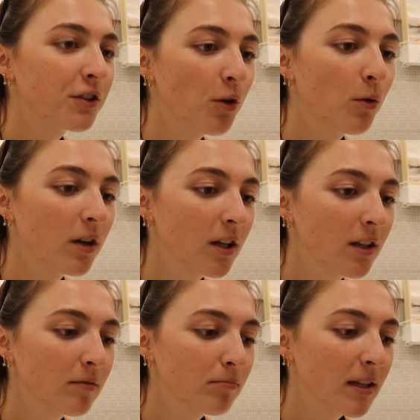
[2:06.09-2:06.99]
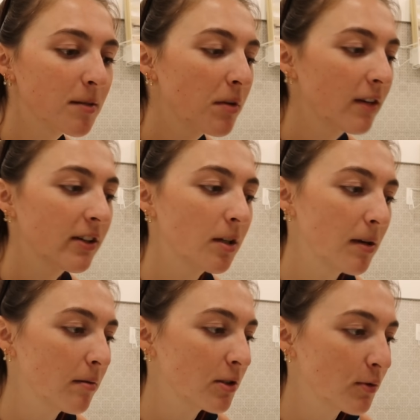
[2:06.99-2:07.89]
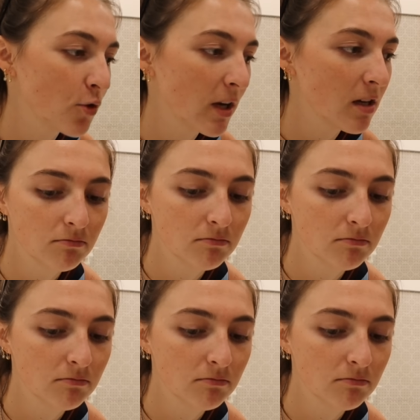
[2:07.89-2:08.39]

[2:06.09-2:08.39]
decor because I'm not even gonna be able to enjoy it.